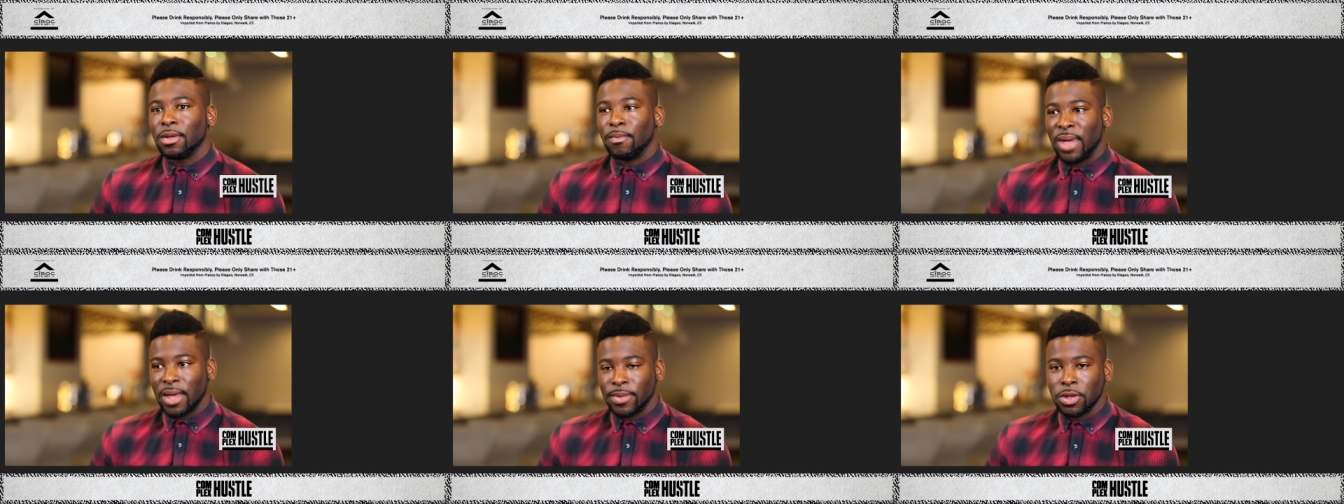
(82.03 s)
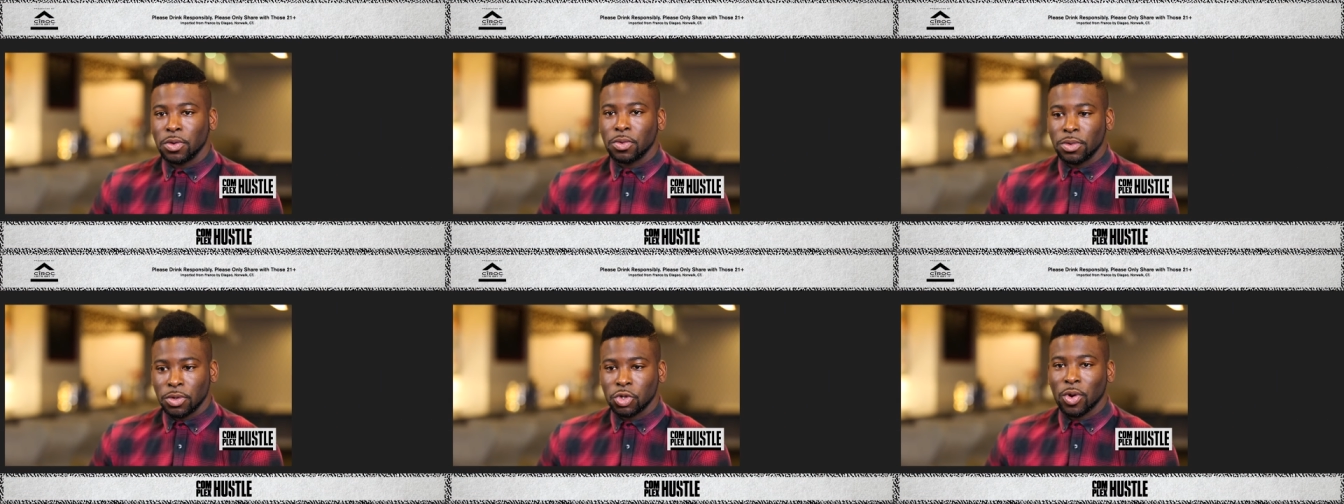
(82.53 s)
maybe
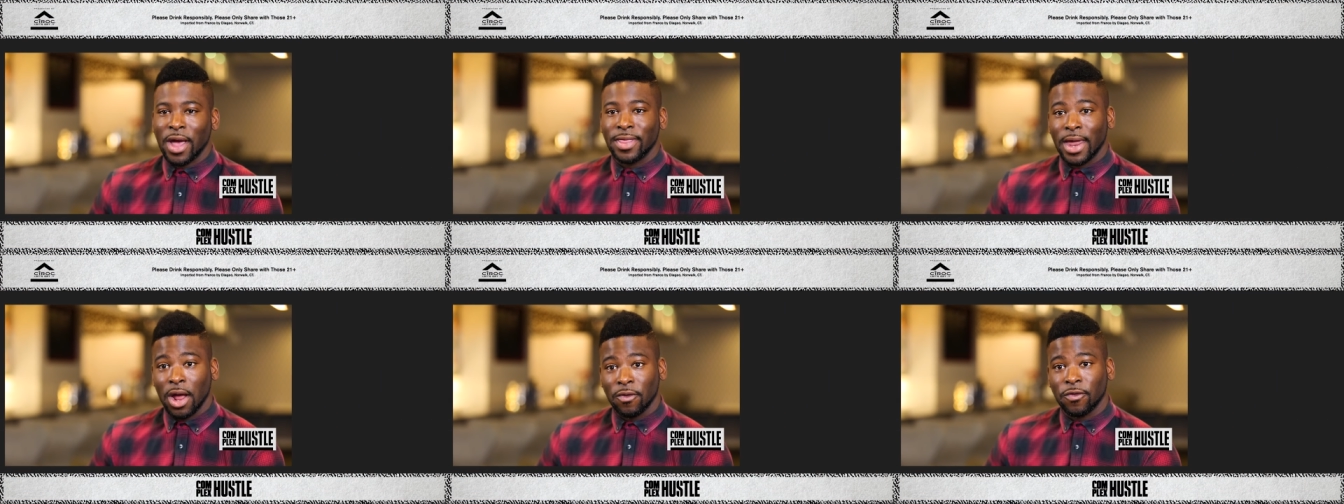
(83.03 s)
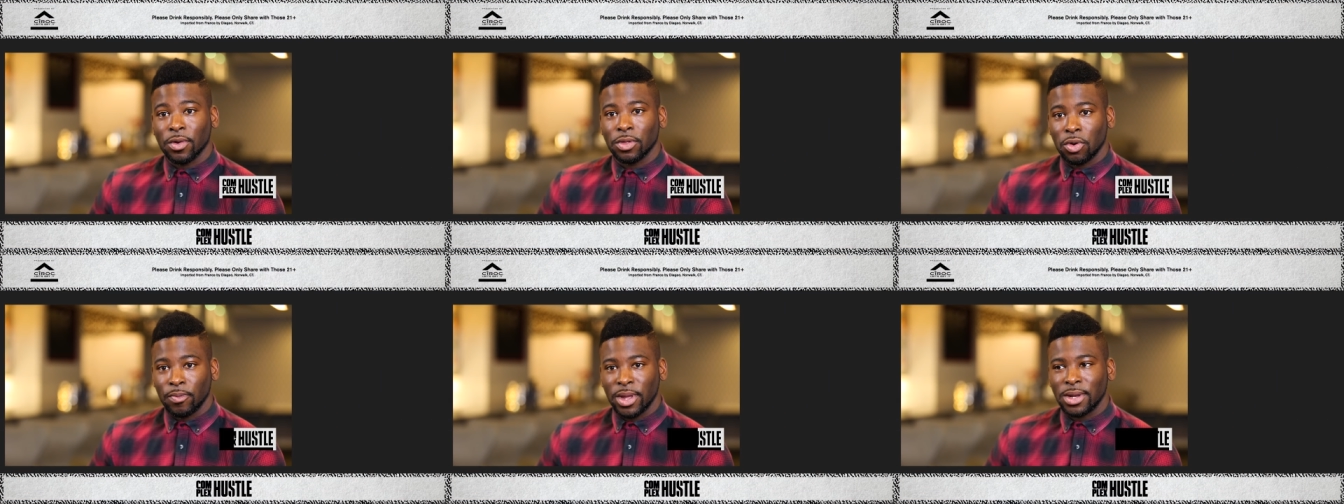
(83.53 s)
you try that out for a
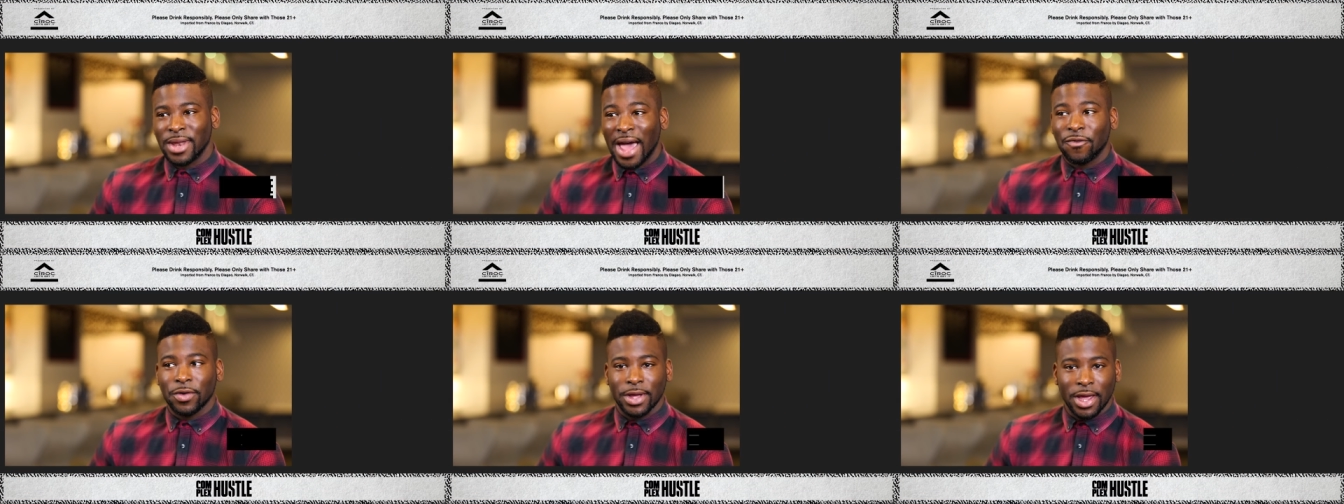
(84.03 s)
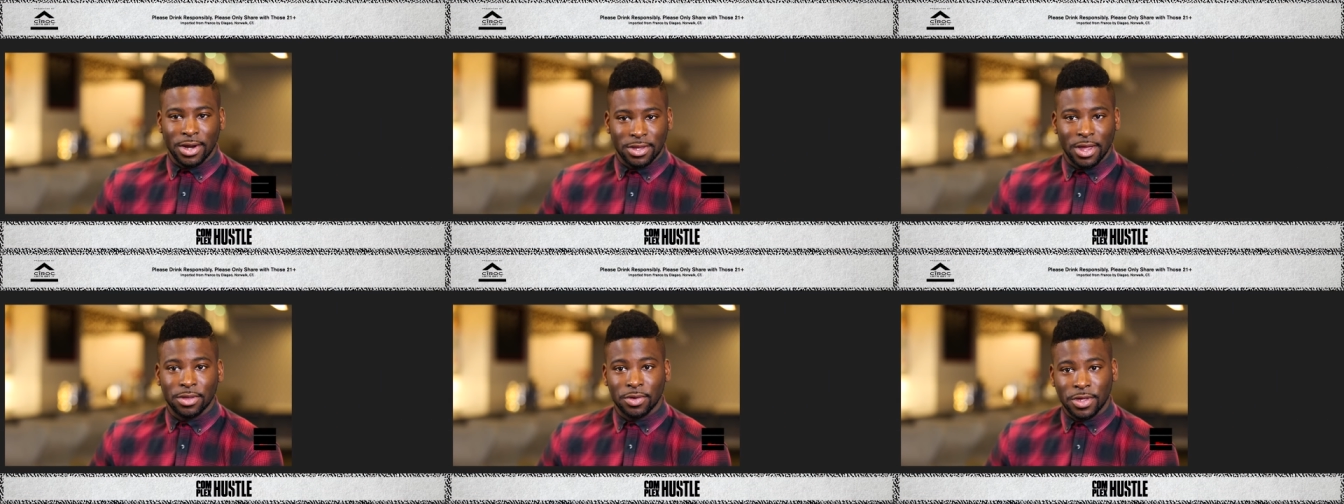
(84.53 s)
little bit, not forgetting
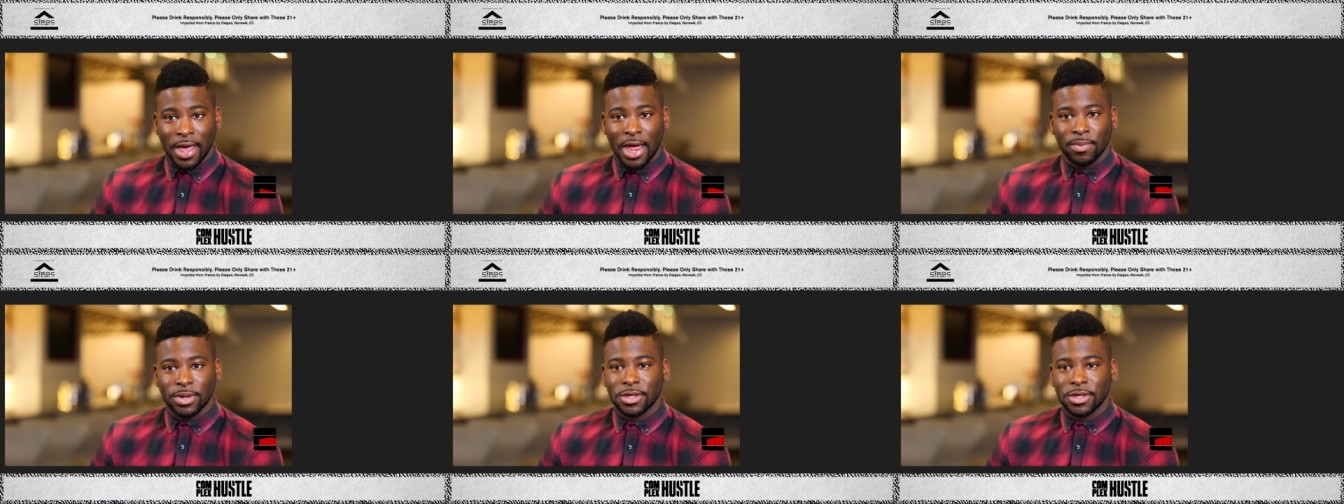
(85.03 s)
the other side,